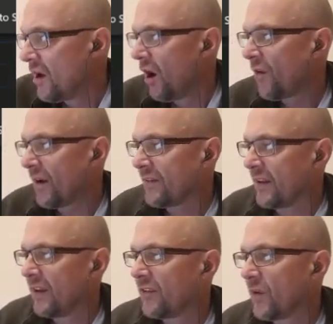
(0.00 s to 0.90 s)
All right then,
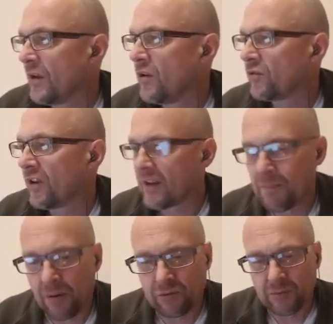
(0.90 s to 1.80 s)
so it looks like a
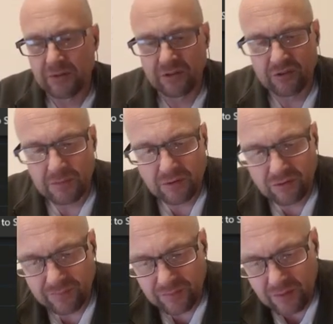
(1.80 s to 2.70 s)
Boltzmann distribution.